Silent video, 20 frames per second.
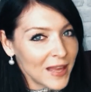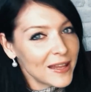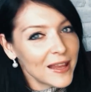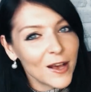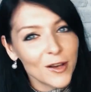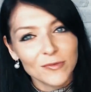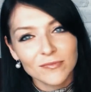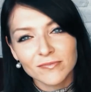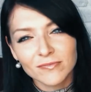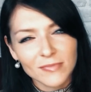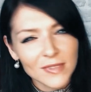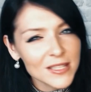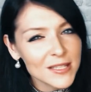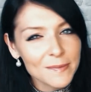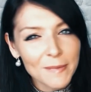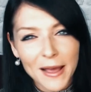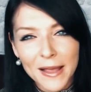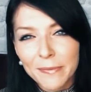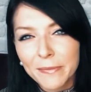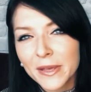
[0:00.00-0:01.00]
Now, this
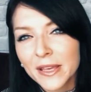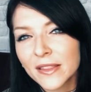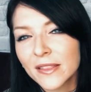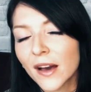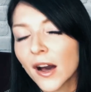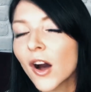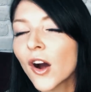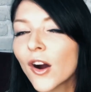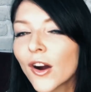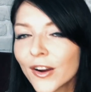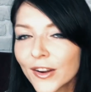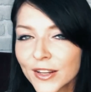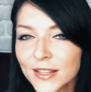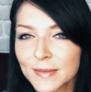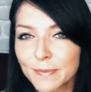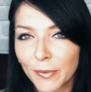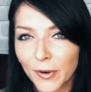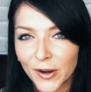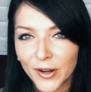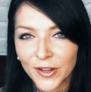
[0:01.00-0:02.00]
might be the
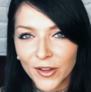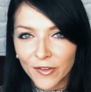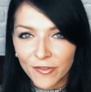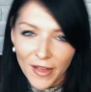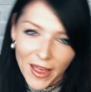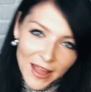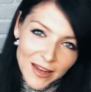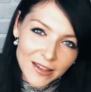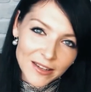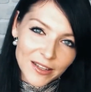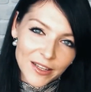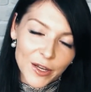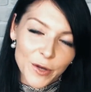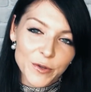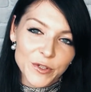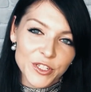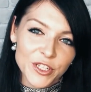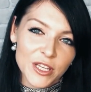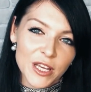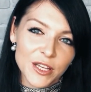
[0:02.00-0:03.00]
hardest part of any
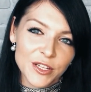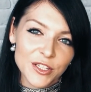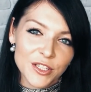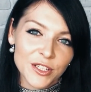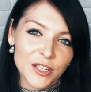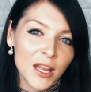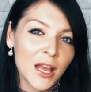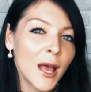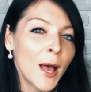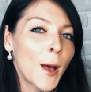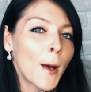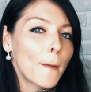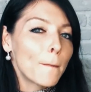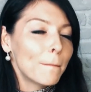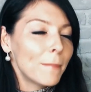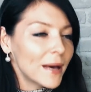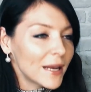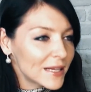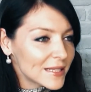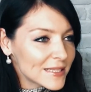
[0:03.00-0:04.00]
negotiation,
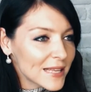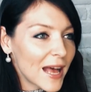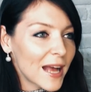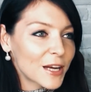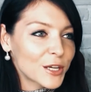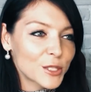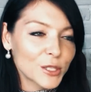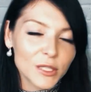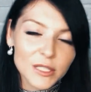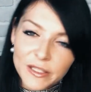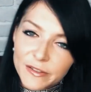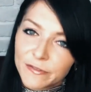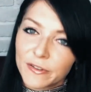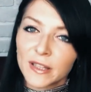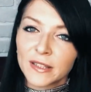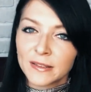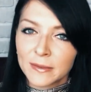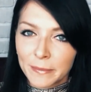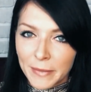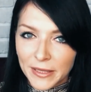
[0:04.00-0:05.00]
but it's actually
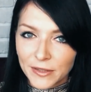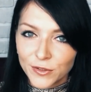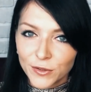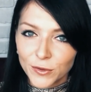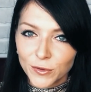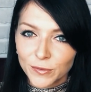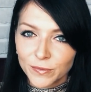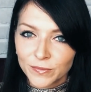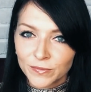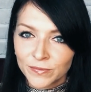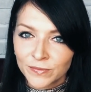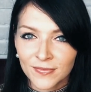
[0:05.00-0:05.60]
fundamental.